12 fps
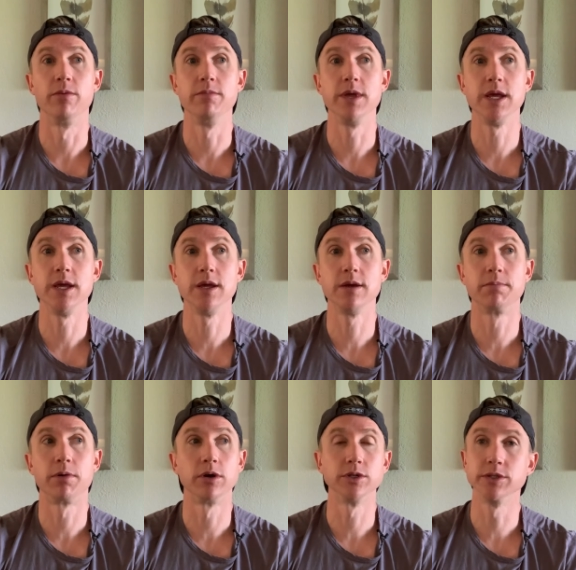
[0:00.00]
me
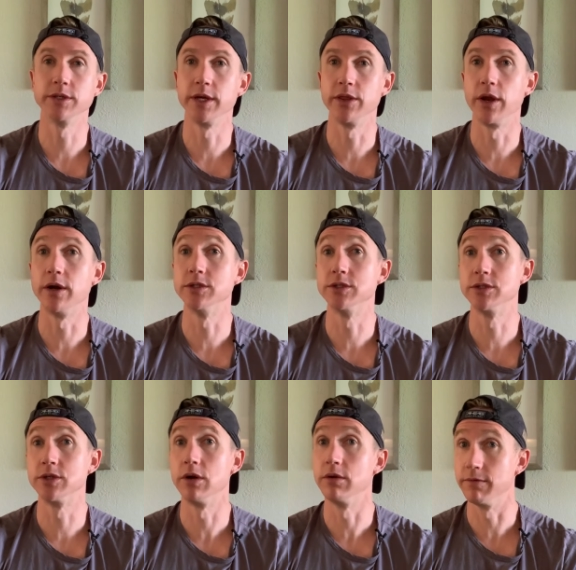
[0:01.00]
personally, there's
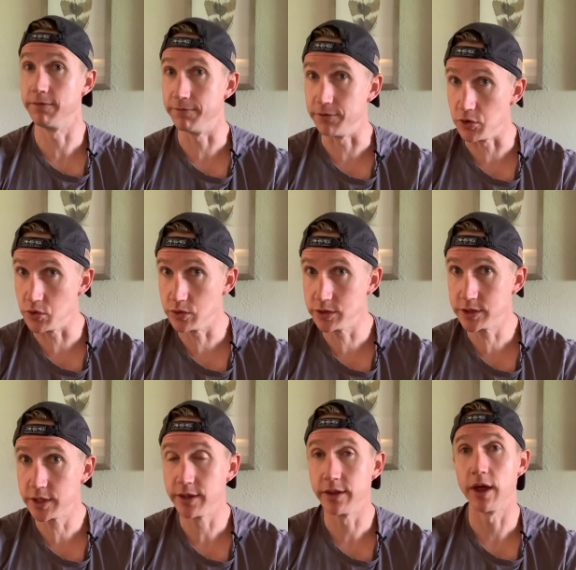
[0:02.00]
certain foods,